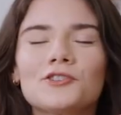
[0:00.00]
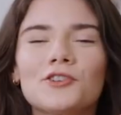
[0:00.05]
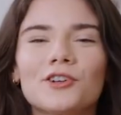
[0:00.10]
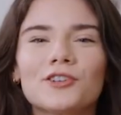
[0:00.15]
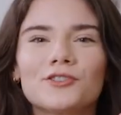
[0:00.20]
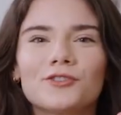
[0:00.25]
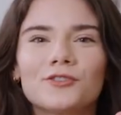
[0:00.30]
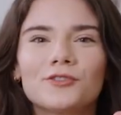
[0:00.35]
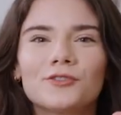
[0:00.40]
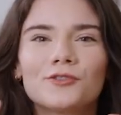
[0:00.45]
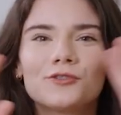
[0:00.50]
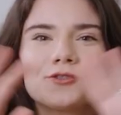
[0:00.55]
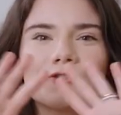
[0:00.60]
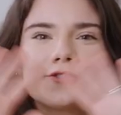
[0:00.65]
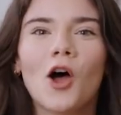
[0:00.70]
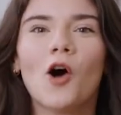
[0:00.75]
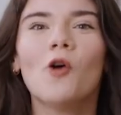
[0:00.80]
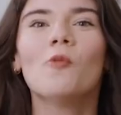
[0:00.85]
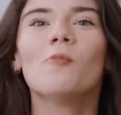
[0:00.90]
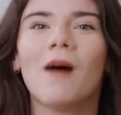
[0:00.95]
is just
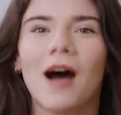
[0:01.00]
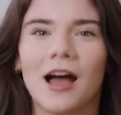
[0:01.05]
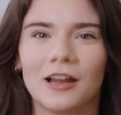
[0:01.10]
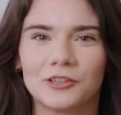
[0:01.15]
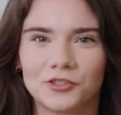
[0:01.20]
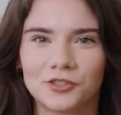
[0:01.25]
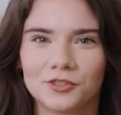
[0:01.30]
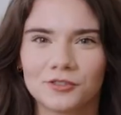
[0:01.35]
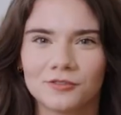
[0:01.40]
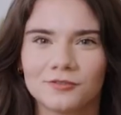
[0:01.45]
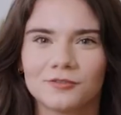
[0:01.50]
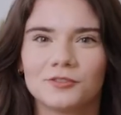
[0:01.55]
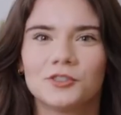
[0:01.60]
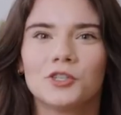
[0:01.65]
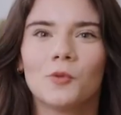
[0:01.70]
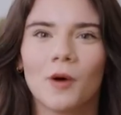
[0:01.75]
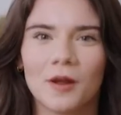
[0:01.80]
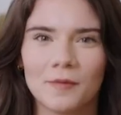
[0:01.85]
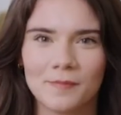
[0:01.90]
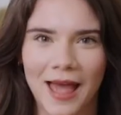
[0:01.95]
so much
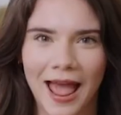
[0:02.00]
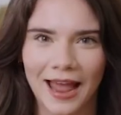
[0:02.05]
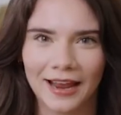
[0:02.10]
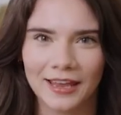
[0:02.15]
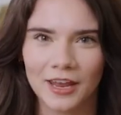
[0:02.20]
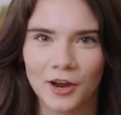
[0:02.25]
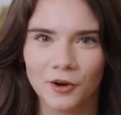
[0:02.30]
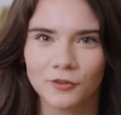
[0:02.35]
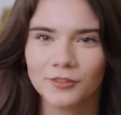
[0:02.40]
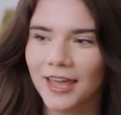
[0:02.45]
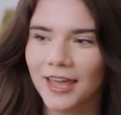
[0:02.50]
to unpack here.